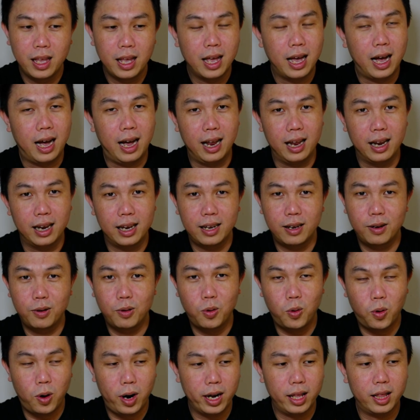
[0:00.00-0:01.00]
I
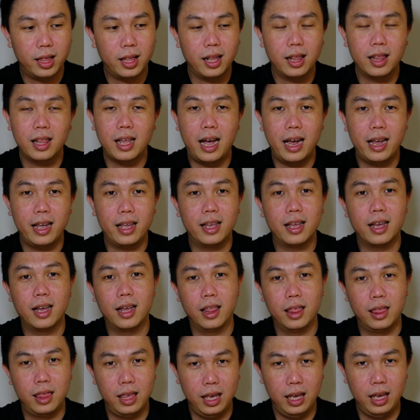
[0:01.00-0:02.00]
quite like
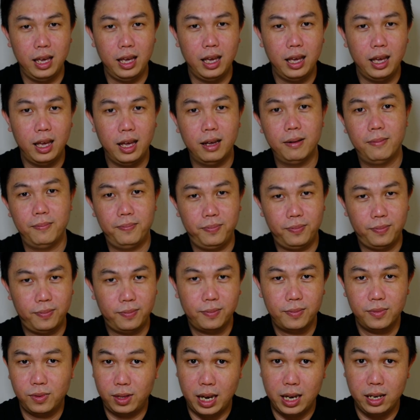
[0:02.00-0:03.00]
the
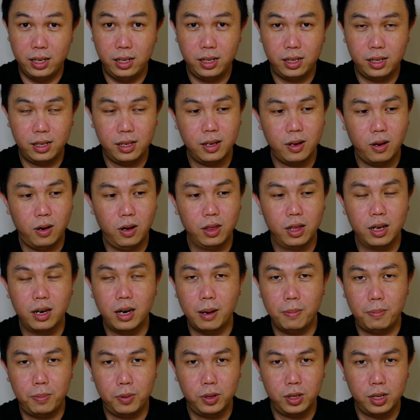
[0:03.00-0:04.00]
taste on the
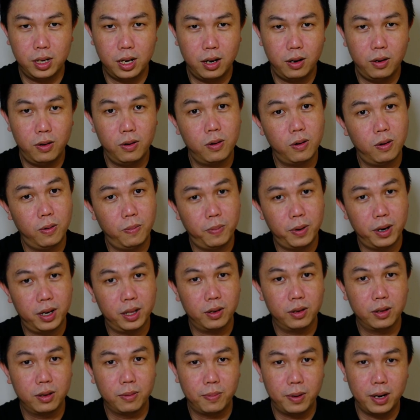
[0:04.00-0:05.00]
Reposado compared
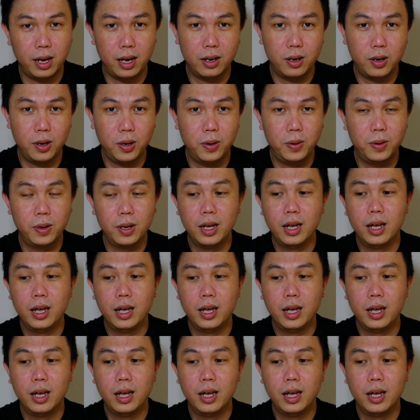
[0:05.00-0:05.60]
to the Blanco,